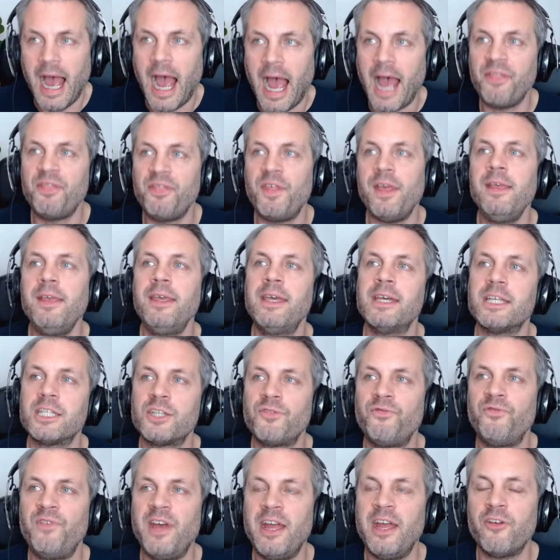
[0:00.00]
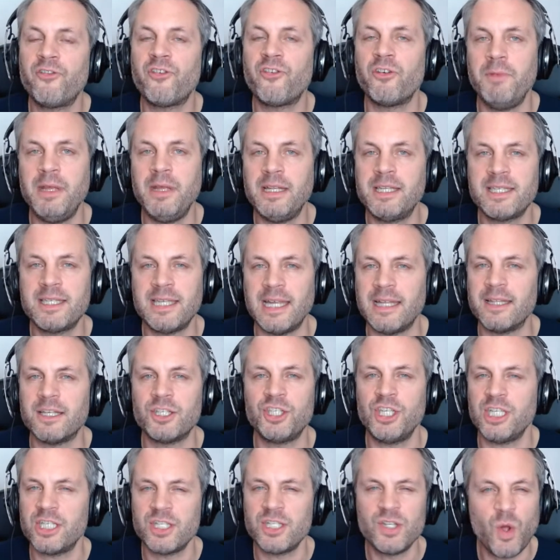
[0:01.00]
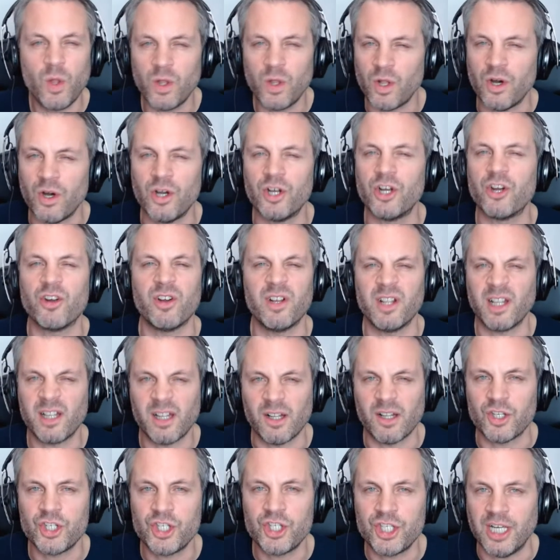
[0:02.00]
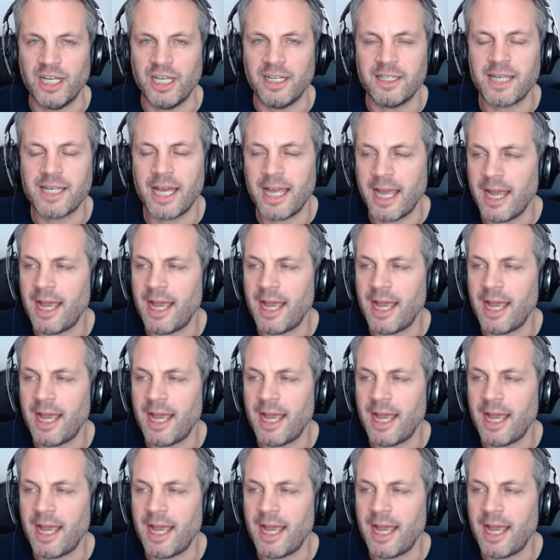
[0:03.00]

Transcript: I think it's fair for me to say that she's no longer a little shit.